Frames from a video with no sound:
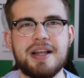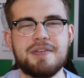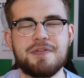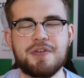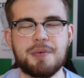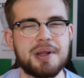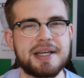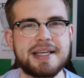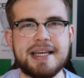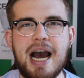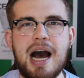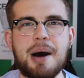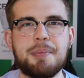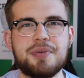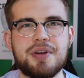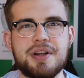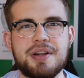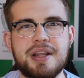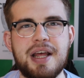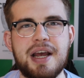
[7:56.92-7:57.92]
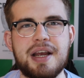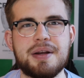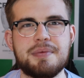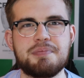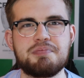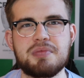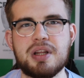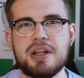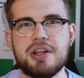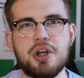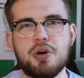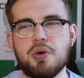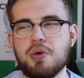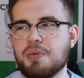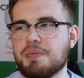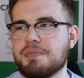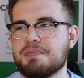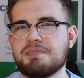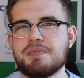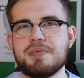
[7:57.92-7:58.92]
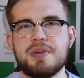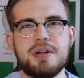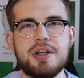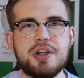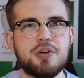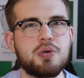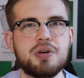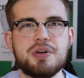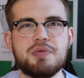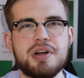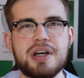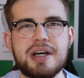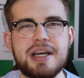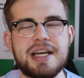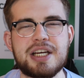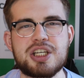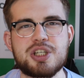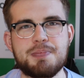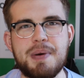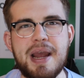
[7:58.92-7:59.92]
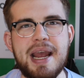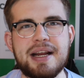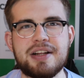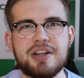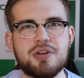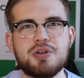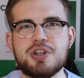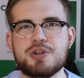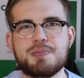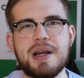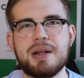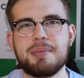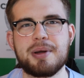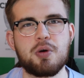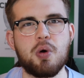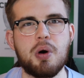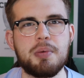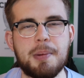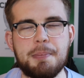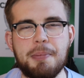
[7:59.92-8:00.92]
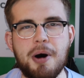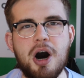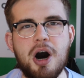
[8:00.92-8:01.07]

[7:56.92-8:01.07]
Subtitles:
from the captain that, you know, you don't really expect. You don't expect him to go up to the